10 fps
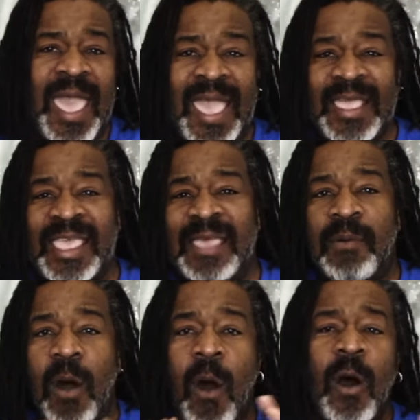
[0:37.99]
and
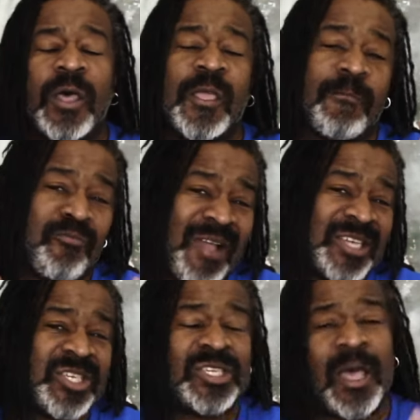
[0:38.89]
keep all your
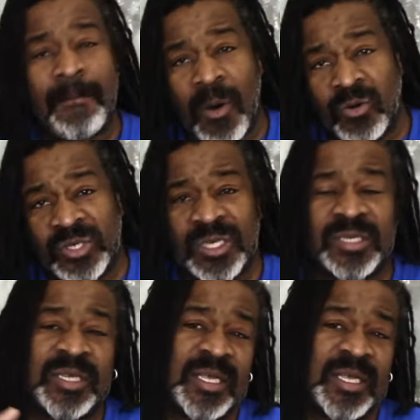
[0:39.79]
precious potions